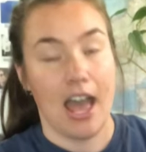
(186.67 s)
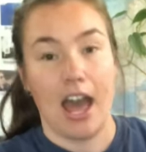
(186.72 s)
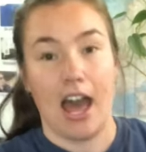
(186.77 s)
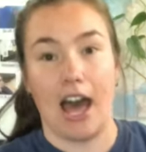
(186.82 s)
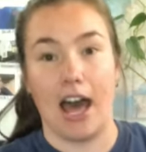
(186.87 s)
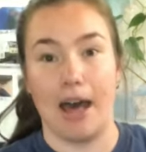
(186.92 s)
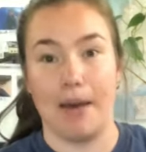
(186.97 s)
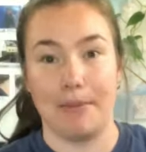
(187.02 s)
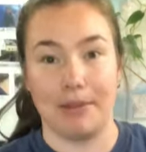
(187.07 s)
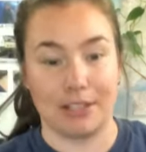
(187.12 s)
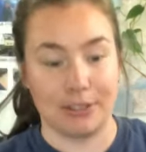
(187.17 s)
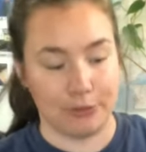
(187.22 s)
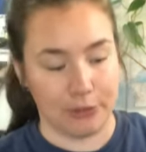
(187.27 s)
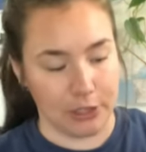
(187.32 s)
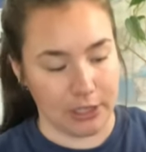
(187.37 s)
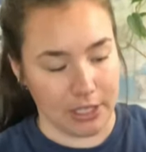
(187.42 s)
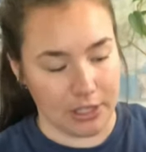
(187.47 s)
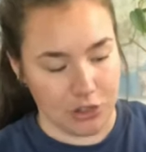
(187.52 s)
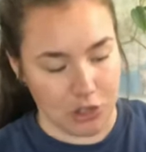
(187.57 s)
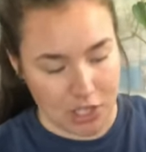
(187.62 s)
It's
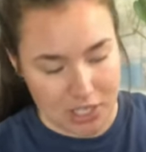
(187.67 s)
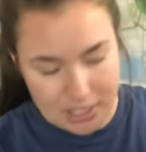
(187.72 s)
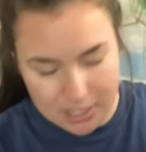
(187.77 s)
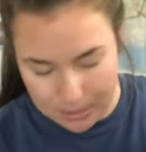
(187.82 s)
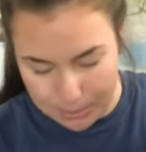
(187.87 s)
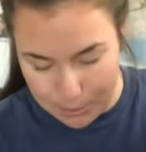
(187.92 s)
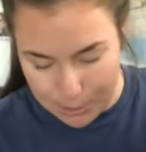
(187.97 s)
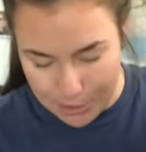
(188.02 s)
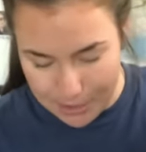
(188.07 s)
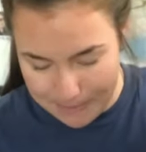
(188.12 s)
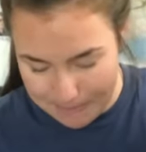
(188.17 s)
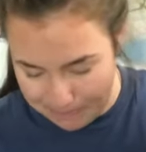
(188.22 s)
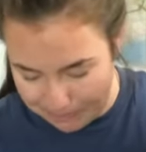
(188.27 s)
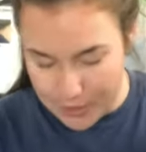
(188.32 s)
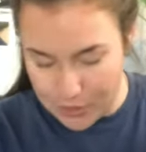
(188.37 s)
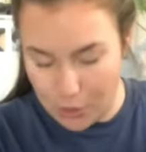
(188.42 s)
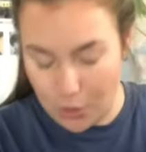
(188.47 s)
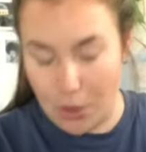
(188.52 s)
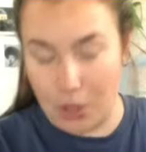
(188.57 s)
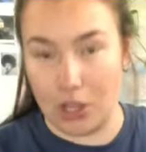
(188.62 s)
fully adjustable.
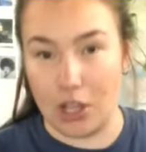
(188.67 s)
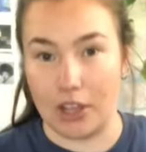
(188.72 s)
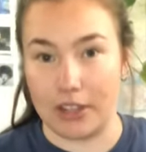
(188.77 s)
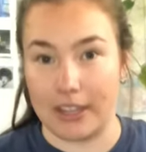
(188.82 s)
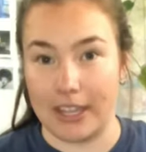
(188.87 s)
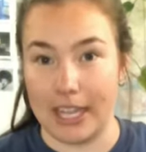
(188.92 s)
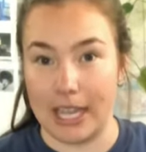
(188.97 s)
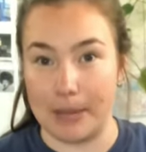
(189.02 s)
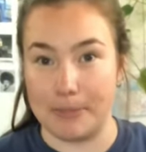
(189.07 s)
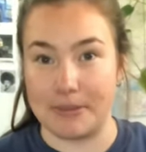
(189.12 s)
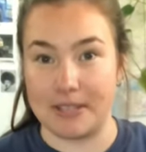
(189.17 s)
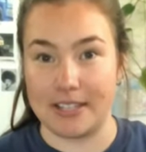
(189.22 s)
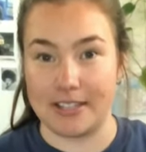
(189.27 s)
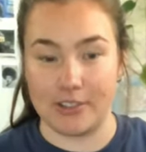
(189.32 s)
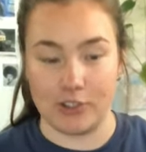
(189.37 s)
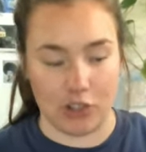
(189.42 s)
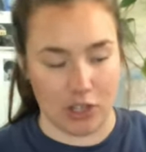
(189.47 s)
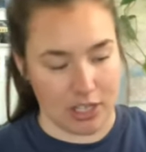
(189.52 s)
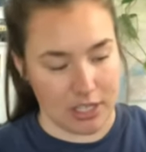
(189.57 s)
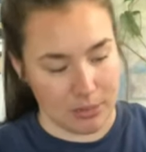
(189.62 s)
So along the hips it's
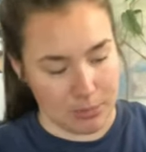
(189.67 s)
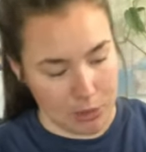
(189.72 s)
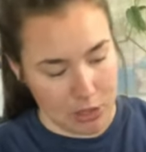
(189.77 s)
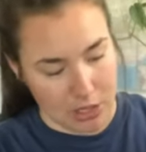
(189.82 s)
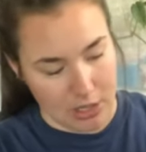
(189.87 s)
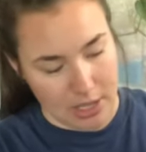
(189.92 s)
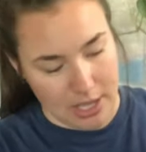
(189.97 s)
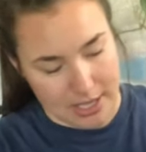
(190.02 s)
adjustable,